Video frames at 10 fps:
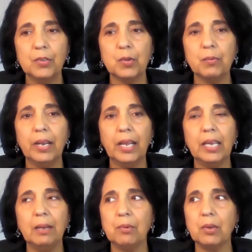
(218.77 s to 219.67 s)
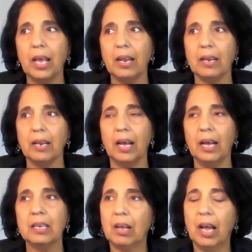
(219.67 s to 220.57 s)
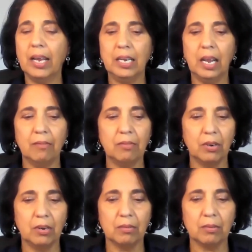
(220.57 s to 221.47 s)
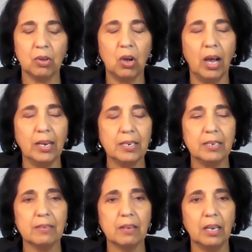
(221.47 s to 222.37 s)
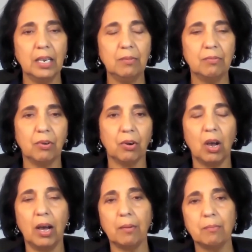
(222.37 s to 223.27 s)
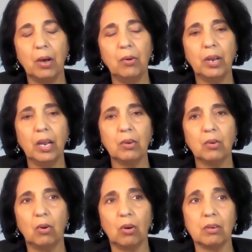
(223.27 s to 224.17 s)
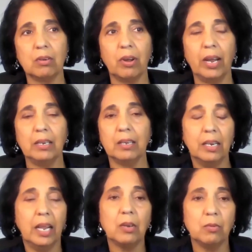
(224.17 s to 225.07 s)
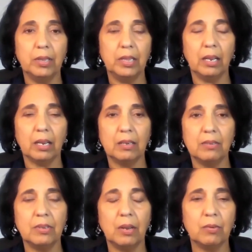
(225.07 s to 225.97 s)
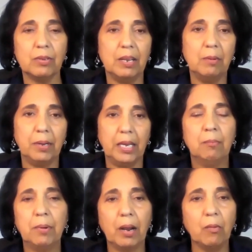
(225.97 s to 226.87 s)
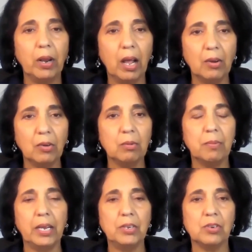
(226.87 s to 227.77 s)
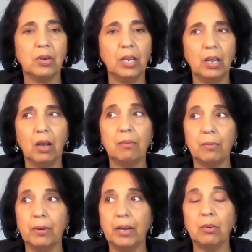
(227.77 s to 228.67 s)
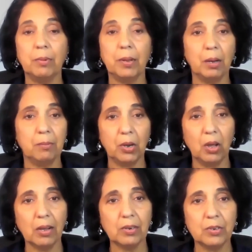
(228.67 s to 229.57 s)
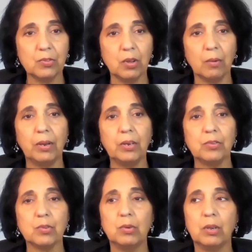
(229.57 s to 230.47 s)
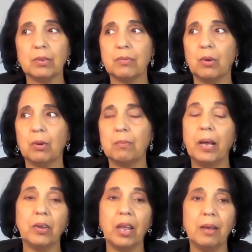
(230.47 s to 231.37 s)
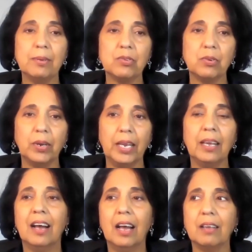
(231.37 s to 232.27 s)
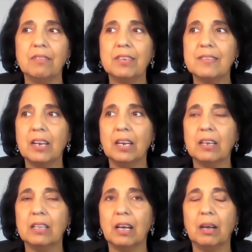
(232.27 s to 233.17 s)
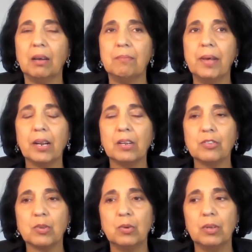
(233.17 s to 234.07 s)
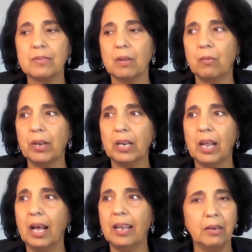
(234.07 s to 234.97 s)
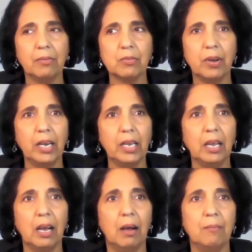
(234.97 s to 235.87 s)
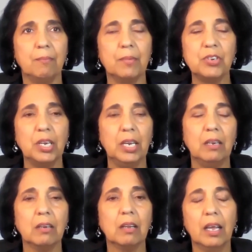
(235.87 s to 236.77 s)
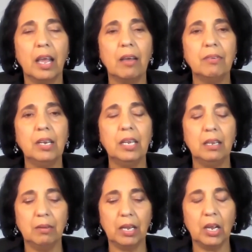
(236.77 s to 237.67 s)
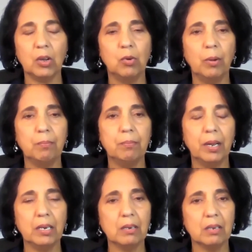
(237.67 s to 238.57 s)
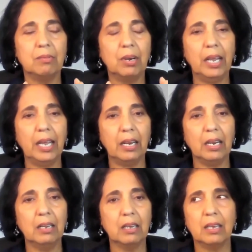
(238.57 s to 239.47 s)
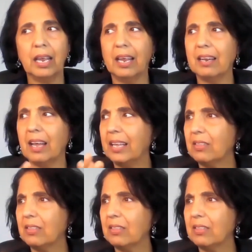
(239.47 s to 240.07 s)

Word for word: when I came to Canada, I never consciously forgot about it or tried to connect with it because it was in me. But I mm. went on to my journey of I wanted to become a doctor. So I went to school for biochemistry. I visited the medical schools and whatnot. It was very um, machine, heavily equipment related. Mm. And I